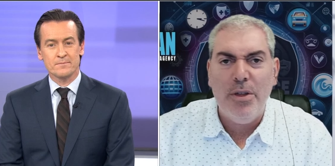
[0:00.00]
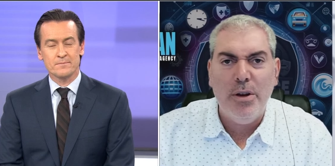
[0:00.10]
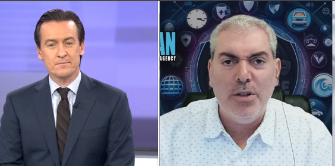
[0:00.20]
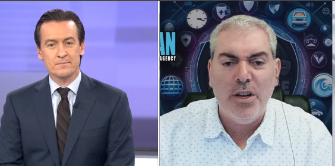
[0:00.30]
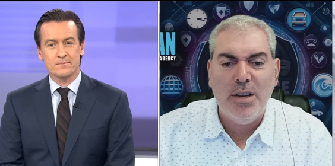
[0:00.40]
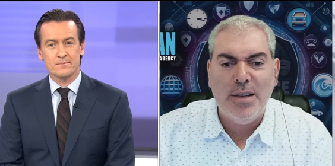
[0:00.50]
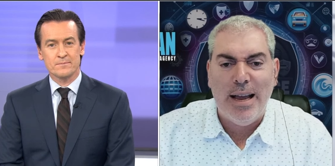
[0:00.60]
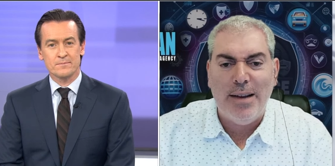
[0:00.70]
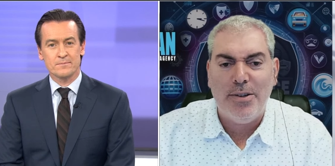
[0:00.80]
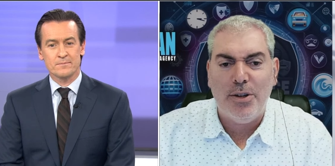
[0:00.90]
Speaker 1: is whenever there's
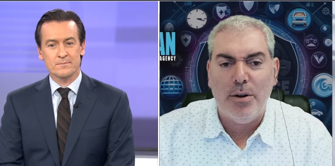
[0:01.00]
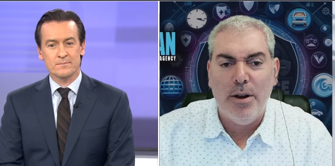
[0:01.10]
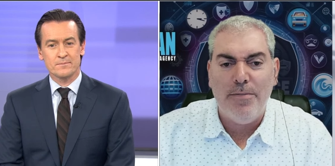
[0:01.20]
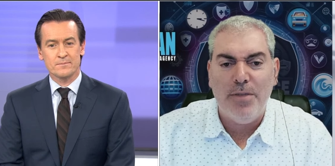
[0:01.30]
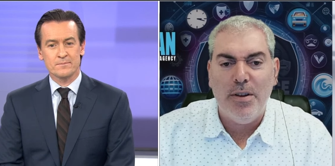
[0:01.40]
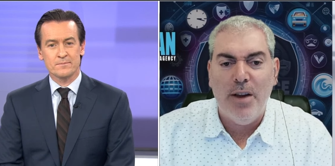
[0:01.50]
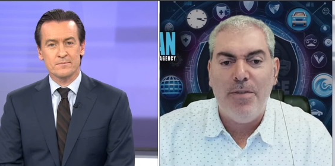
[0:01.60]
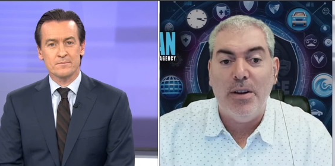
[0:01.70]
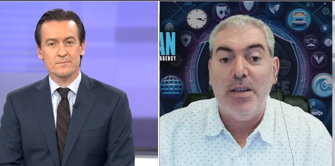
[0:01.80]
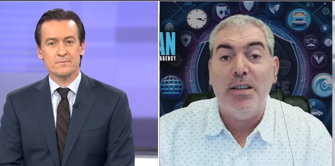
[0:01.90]
a disaster,
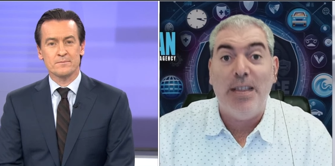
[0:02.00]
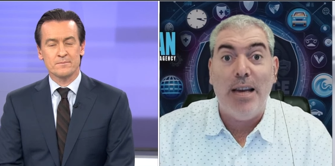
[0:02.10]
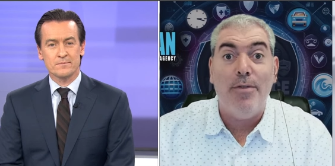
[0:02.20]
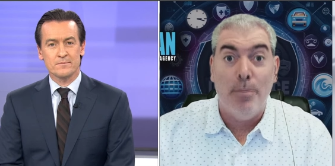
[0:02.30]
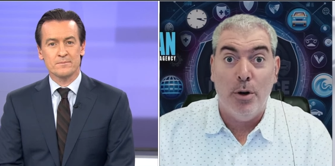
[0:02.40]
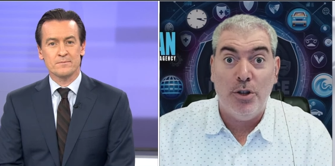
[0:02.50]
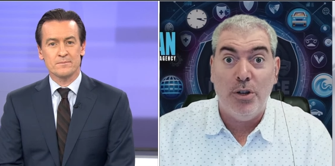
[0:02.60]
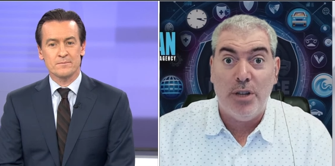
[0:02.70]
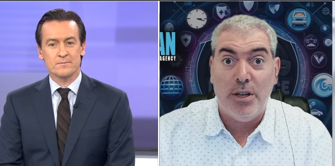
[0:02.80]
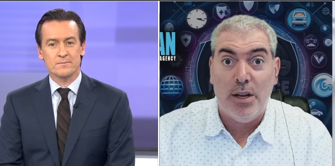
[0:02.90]
if, the, if there's a state of
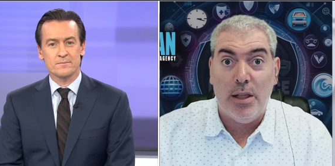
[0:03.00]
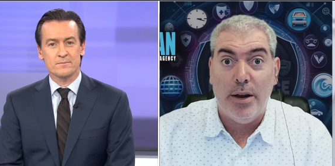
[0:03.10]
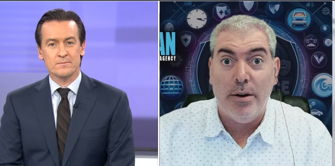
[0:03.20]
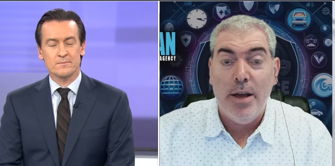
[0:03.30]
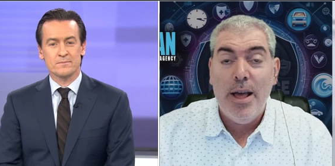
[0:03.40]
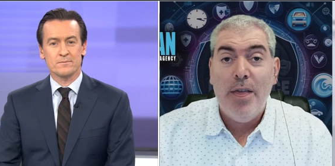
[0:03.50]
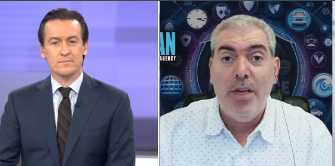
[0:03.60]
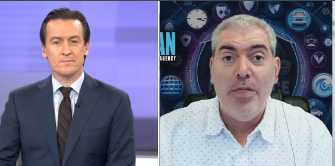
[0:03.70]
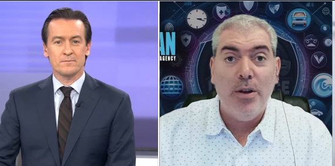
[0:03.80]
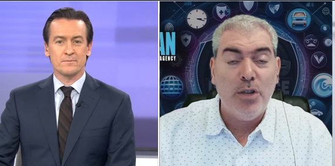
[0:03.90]
emergency declared,
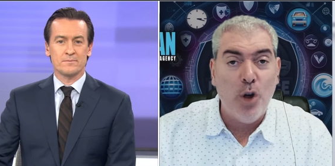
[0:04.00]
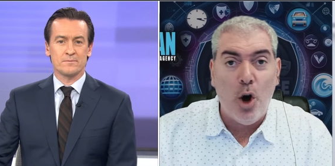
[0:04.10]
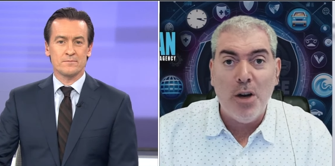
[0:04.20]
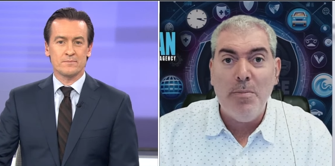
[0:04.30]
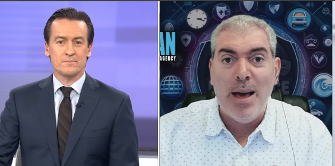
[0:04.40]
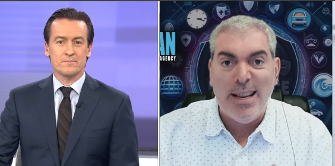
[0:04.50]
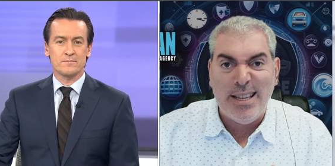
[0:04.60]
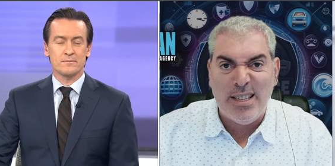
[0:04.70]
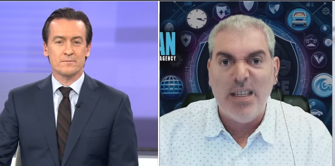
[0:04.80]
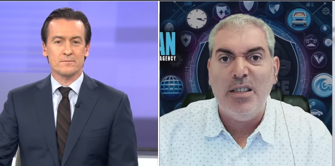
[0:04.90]
then there's an
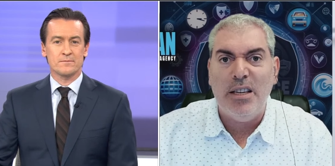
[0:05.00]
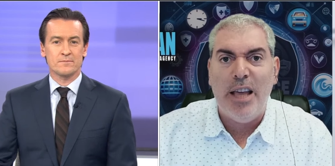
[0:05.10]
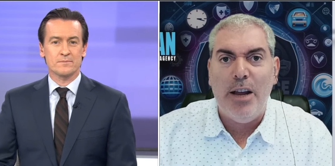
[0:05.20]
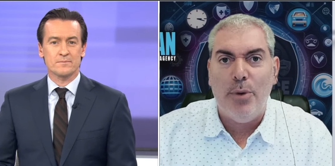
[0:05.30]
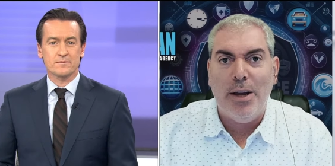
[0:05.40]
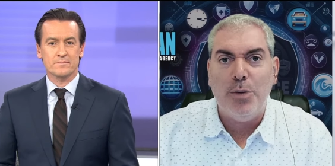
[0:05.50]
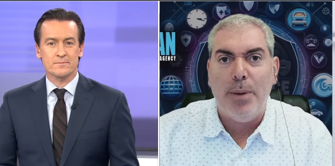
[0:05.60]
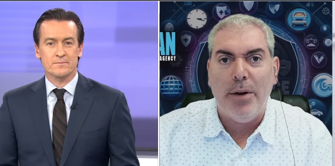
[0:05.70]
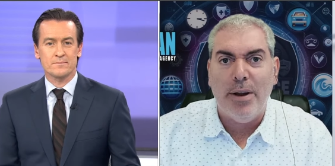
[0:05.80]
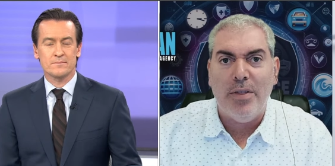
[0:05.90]
automatic 60 day
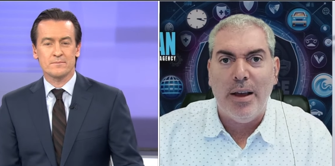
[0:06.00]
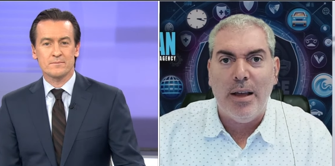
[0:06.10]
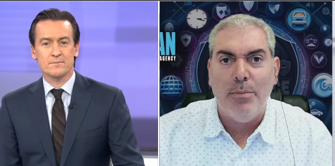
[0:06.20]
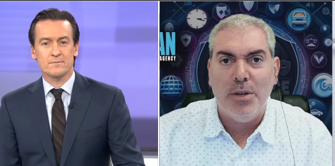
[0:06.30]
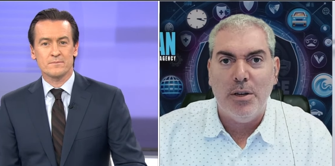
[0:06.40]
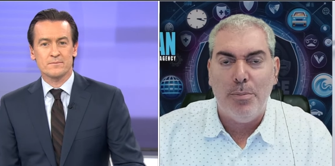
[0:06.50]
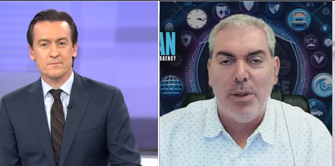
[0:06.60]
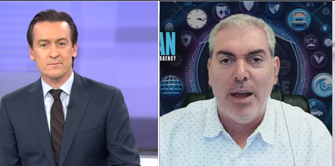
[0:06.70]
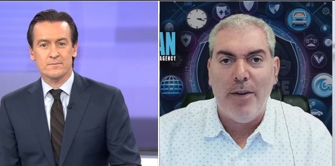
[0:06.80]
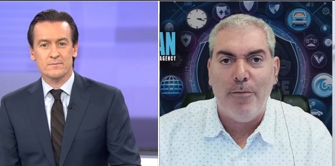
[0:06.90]
grace period that comes
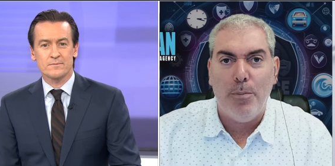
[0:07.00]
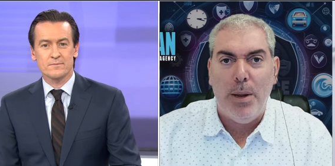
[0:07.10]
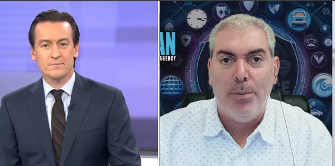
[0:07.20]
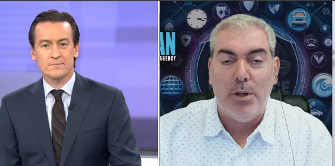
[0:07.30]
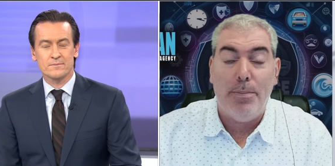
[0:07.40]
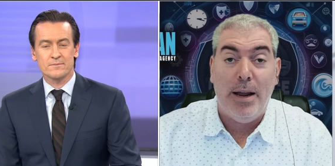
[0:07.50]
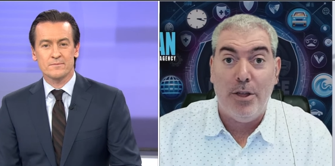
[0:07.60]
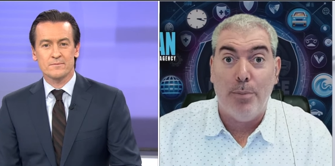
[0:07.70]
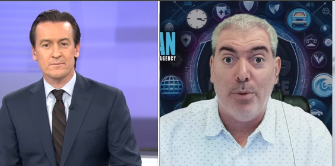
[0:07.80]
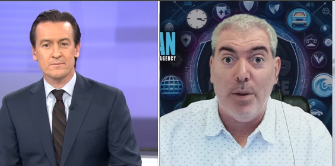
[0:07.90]
into play for people
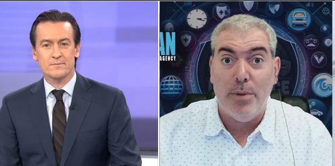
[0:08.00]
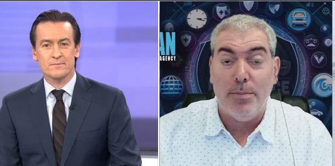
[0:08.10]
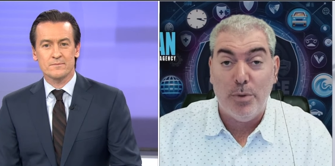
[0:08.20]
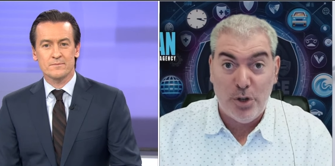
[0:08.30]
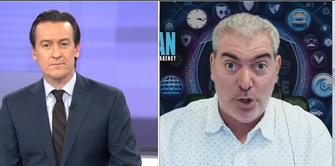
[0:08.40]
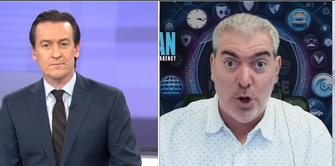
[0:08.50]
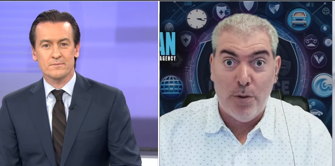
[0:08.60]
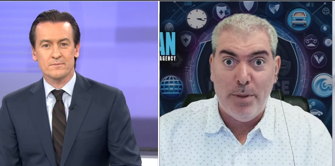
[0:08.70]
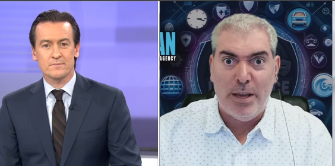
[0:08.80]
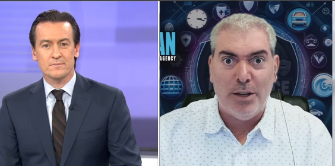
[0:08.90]
to pay their premiums, which
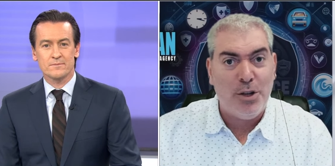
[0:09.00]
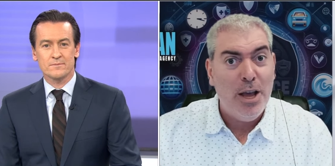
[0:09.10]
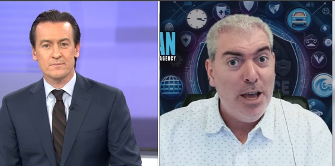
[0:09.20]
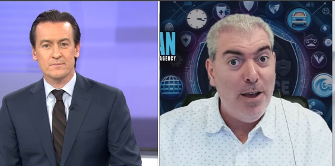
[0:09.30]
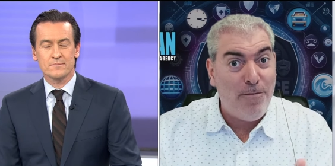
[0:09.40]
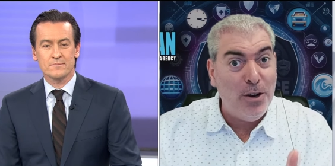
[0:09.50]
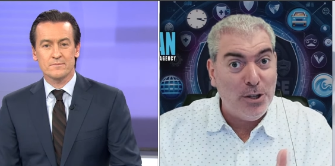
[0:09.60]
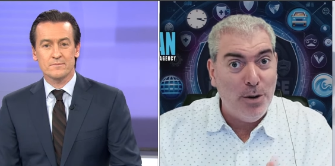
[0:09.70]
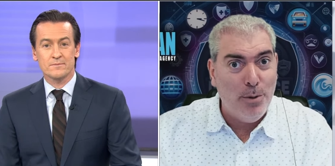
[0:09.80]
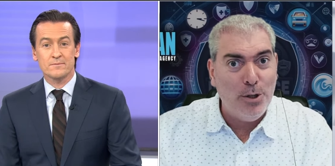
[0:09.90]
is good because
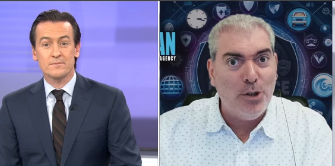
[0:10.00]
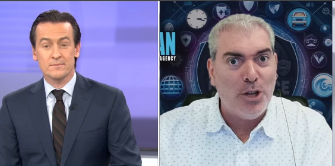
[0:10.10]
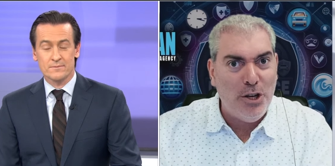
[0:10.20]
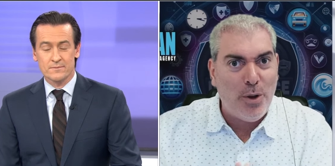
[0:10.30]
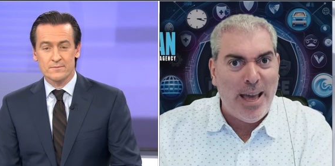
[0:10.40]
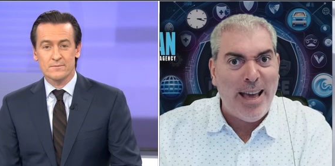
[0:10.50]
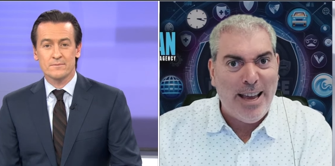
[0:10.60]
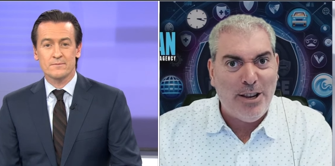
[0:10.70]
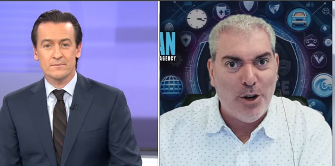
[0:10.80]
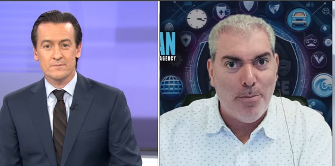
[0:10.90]
if there's an emergency and you
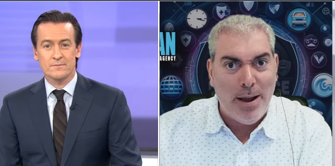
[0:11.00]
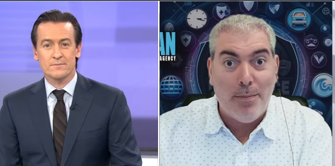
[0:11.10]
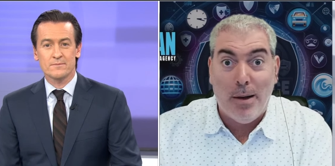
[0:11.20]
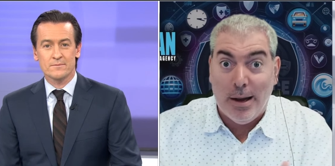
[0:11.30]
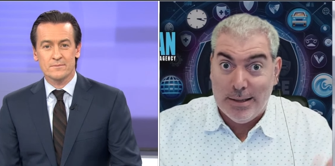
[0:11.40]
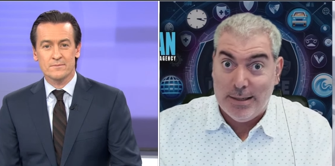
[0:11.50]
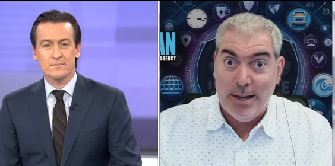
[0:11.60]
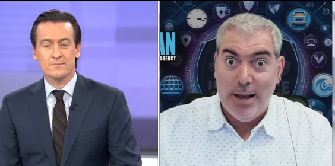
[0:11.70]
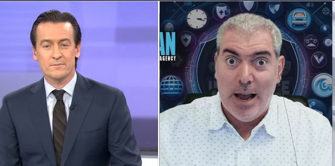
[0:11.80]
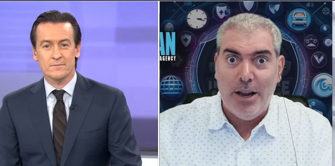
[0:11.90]
can't get to your
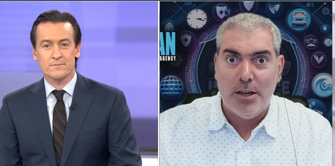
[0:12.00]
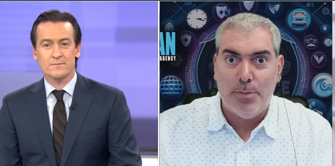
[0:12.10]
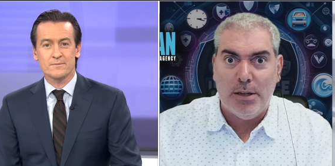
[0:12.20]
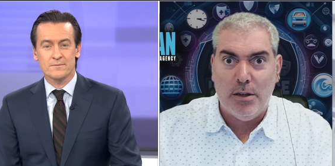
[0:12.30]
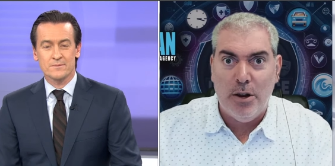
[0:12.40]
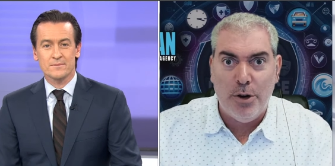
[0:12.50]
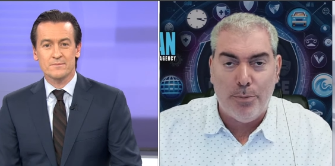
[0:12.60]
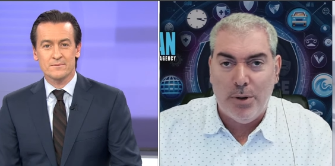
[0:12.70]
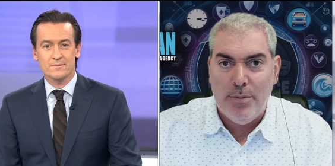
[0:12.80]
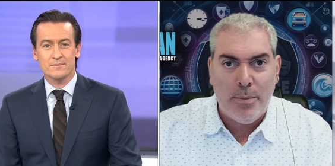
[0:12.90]
mailbox, how are you supposed to
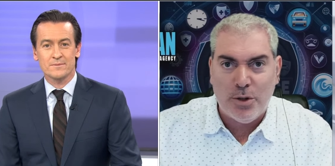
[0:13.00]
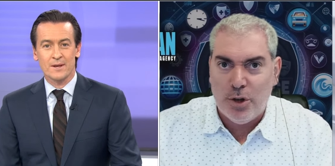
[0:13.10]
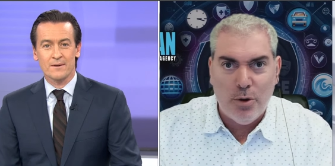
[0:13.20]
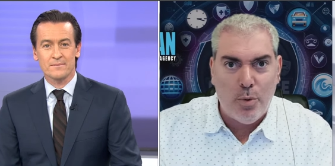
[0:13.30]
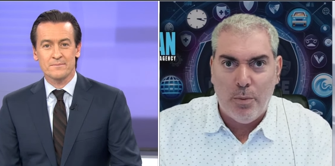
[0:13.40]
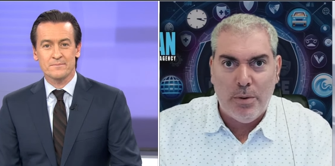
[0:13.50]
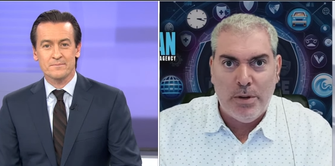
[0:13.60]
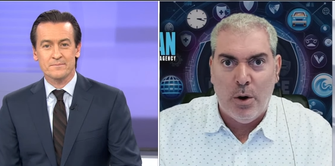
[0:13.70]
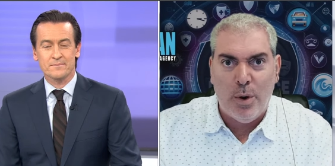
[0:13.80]
know your premium is due? What,